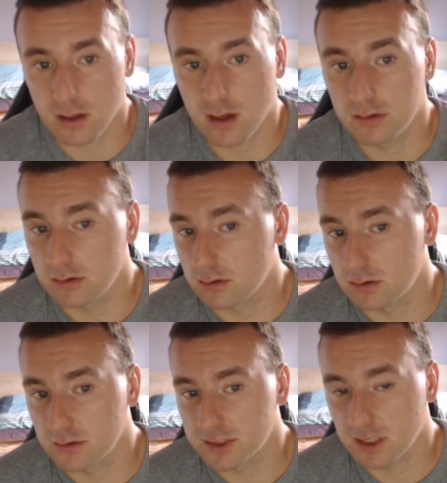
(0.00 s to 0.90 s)

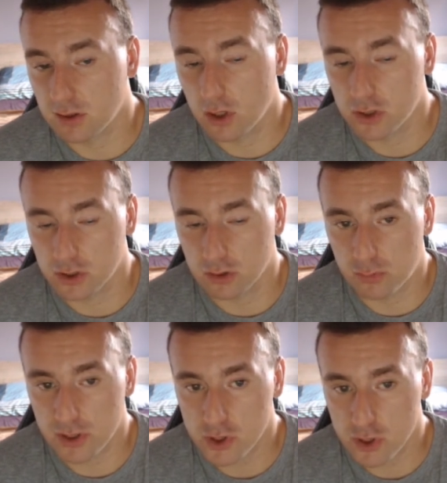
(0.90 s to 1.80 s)
under psychological
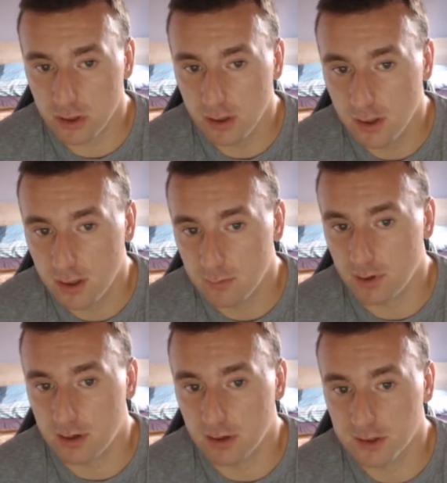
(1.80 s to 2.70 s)
pressure,
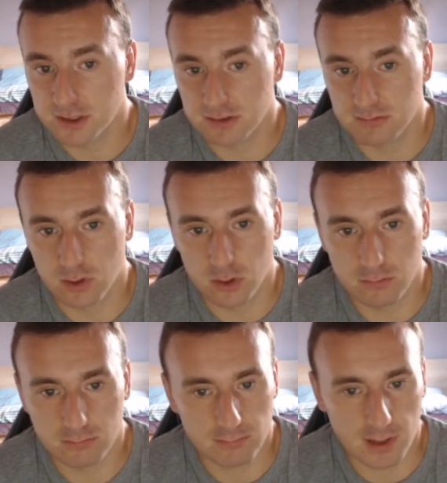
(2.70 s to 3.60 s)
because
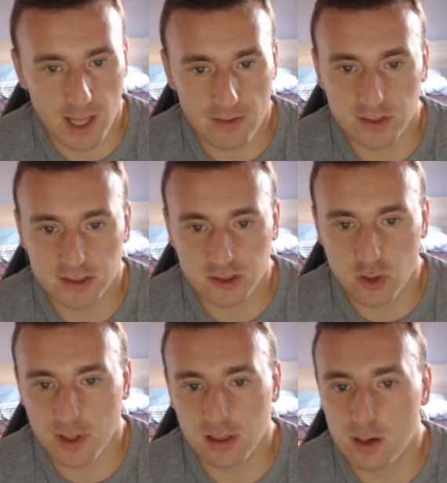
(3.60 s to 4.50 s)
having
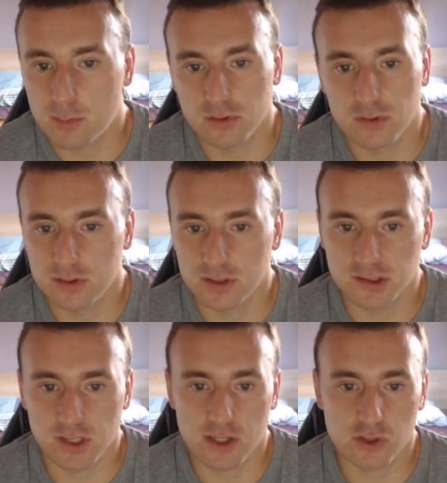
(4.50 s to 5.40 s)
so many
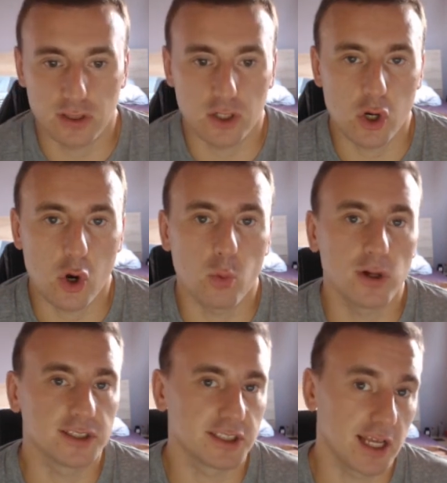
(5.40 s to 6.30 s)
opportunities to actually go
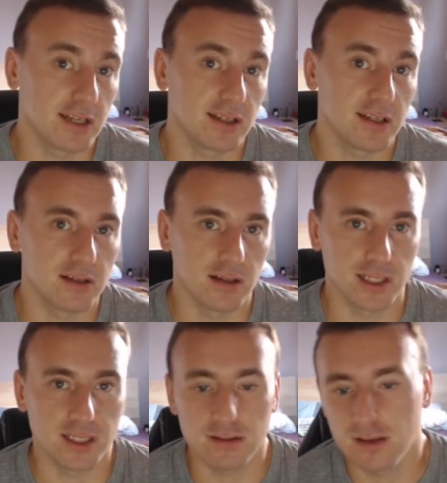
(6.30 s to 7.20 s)
once again in the
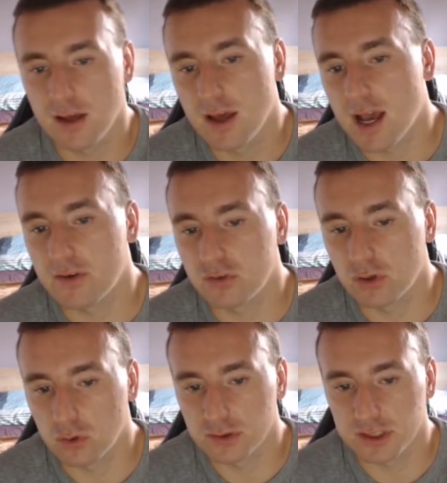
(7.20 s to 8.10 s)
lead
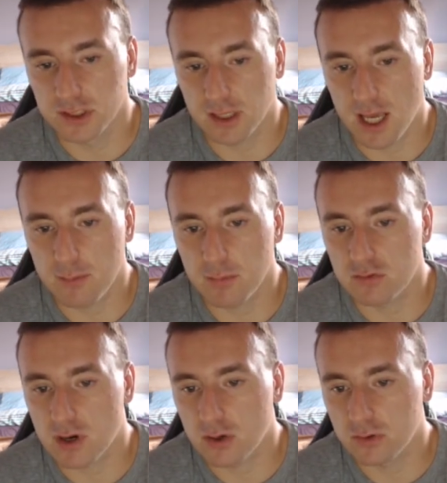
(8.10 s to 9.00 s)
after losing the game
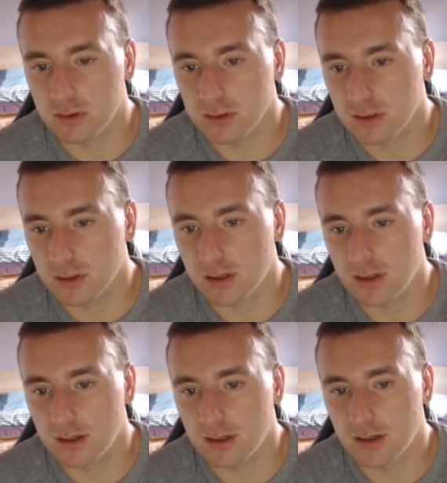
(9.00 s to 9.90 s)
in round
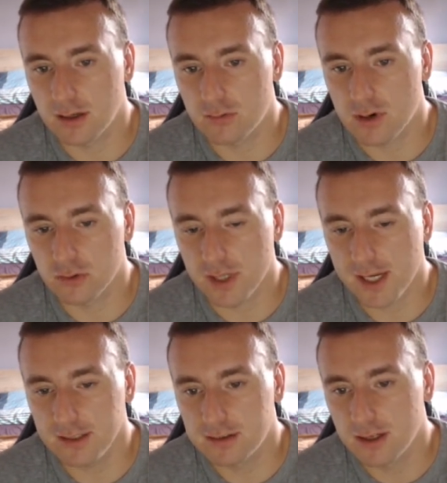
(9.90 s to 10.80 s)

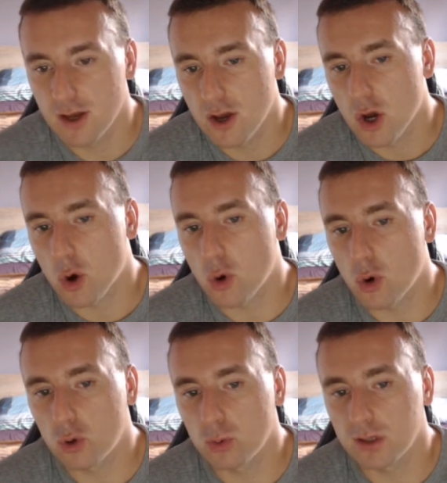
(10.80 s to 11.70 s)
8,
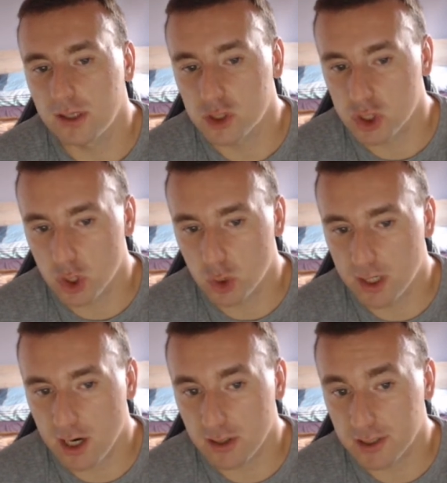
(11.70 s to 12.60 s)
or will he show
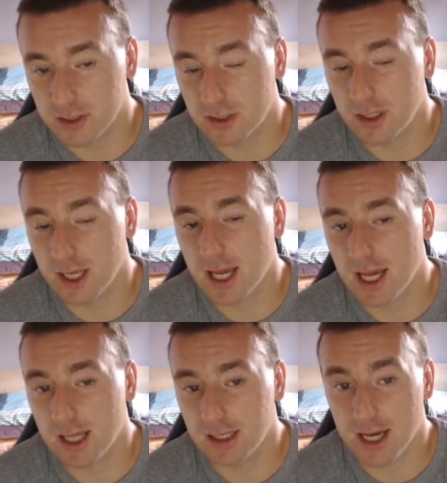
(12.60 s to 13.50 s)
character
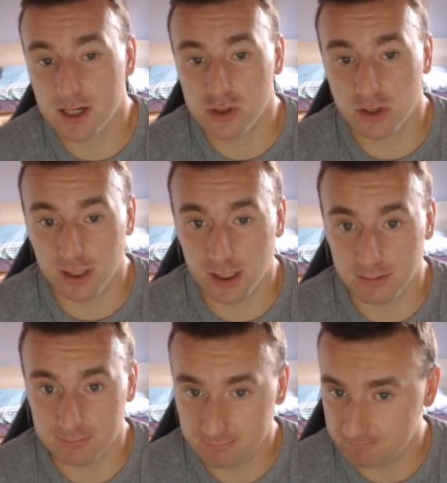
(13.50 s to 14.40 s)
and actually